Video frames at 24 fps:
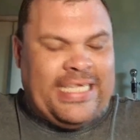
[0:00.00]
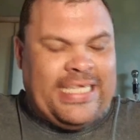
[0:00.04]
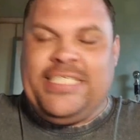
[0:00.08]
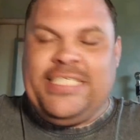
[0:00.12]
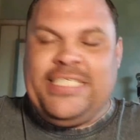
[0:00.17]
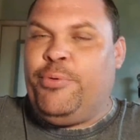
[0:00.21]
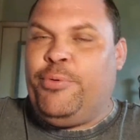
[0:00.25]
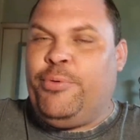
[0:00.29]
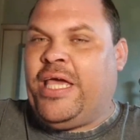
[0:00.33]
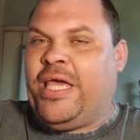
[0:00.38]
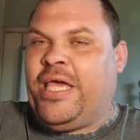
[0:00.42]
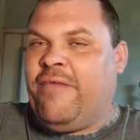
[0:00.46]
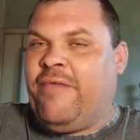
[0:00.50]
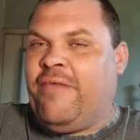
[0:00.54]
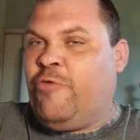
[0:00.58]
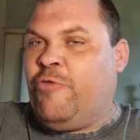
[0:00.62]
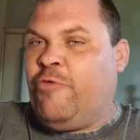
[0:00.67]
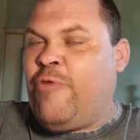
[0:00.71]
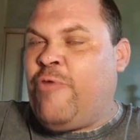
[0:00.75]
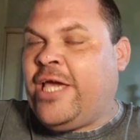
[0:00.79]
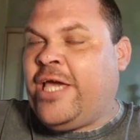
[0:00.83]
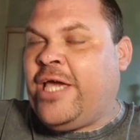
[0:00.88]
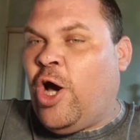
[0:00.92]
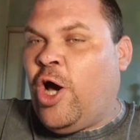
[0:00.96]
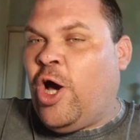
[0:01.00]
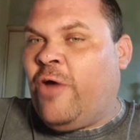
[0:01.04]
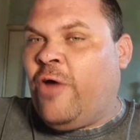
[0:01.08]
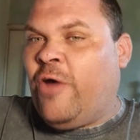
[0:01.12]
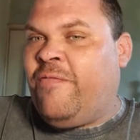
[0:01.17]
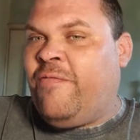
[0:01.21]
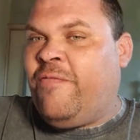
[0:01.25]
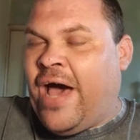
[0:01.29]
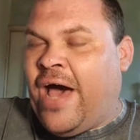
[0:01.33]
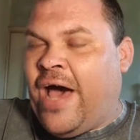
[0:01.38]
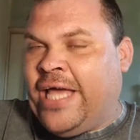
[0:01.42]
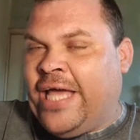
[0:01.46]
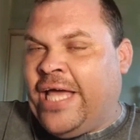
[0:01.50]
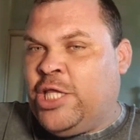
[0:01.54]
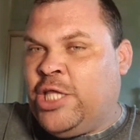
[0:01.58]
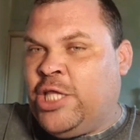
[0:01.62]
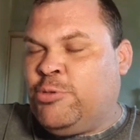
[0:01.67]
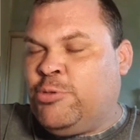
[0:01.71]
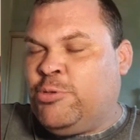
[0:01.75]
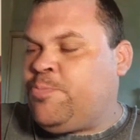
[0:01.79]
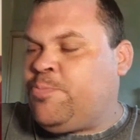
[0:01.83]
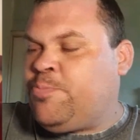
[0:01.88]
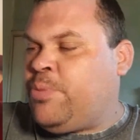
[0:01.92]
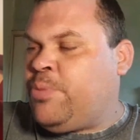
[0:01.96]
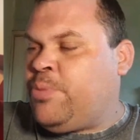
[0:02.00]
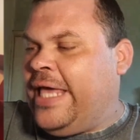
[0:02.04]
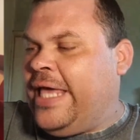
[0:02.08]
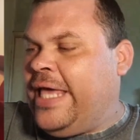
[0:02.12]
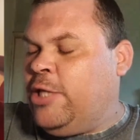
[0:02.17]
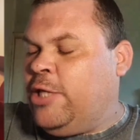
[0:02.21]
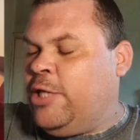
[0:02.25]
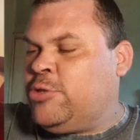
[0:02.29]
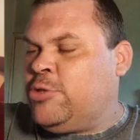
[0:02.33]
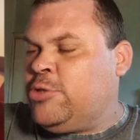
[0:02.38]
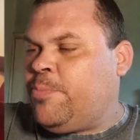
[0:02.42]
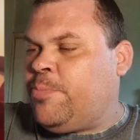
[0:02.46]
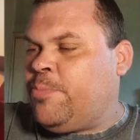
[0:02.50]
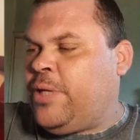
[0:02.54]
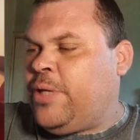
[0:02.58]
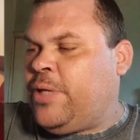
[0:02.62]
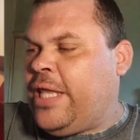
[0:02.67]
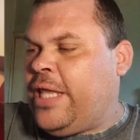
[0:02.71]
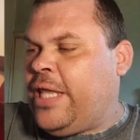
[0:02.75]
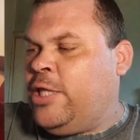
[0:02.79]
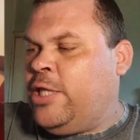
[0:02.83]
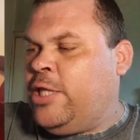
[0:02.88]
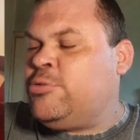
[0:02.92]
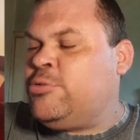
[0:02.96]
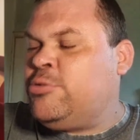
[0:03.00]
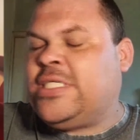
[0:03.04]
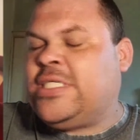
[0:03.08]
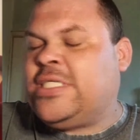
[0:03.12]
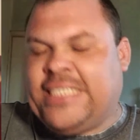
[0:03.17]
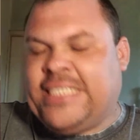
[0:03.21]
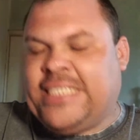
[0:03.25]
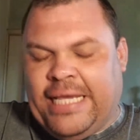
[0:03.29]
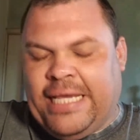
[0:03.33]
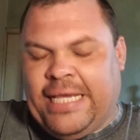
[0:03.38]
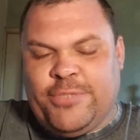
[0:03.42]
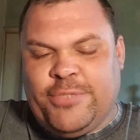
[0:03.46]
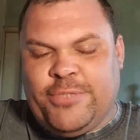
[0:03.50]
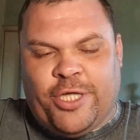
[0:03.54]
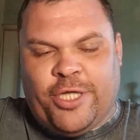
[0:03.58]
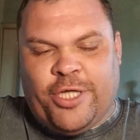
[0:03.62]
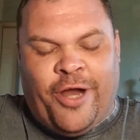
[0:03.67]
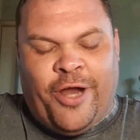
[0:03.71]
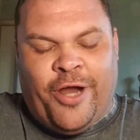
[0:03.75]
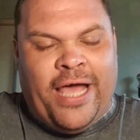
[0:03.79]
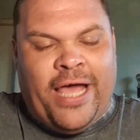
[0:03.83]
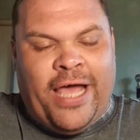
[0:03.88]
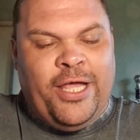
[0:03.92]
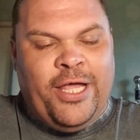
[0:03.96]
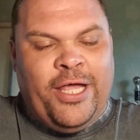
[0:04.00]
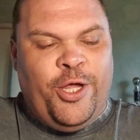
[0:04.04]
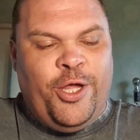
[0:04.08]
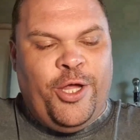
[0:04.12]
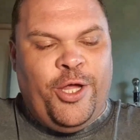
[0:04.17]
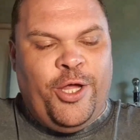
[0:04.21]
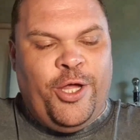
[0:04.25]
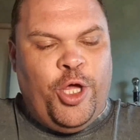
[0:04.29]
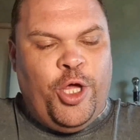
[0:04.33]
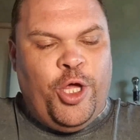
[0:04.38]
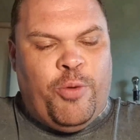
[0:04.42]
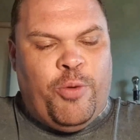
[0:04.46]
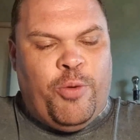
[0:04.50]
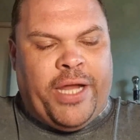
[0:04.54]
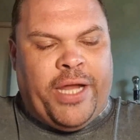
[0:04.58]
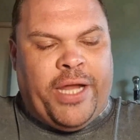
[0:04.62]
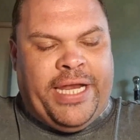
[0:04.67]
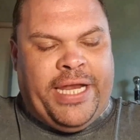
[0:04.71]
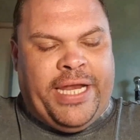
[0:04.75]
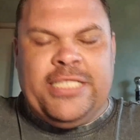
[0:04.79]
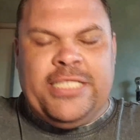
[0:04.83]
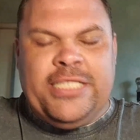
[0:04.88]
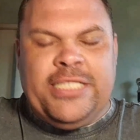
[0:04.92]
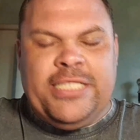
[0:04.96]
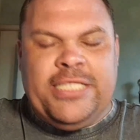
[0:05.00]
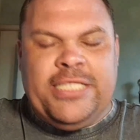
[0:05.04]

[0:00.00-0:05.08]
City were given a record fine. There was a team, sorry, who had an